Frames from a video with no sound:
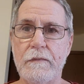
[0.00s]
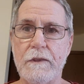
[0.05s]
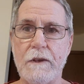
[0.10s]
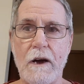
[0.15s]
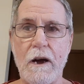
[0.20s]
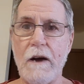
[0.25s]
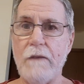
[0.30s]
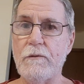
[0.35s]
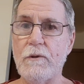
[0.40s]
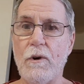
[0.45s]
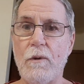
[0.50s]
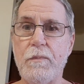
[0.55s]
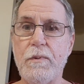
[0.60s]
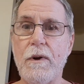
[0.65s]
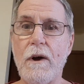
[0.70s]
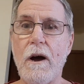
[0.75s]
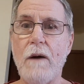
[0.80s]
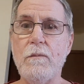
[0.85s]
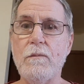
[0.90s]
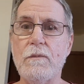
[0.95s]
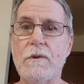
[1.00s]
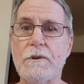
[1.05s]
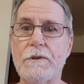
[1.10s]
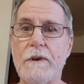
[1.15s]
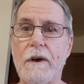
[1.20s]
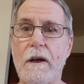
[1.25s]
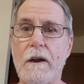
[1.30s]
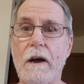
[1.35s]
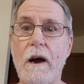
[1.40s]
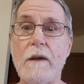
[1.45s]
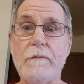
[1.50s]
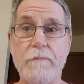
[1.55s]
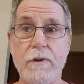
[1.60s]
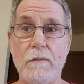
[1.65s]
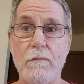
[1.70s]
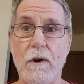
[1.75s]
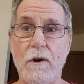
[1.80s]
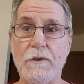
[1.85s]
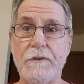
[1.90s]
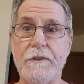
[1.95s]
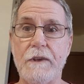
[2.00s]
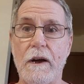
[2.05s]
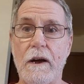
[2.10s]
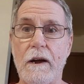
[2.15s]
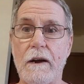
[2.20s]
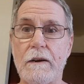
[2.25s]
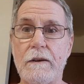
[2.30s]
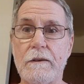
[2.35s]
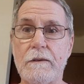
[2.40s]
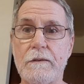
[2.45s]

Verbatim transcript: I have no problem with that. I'd promote that.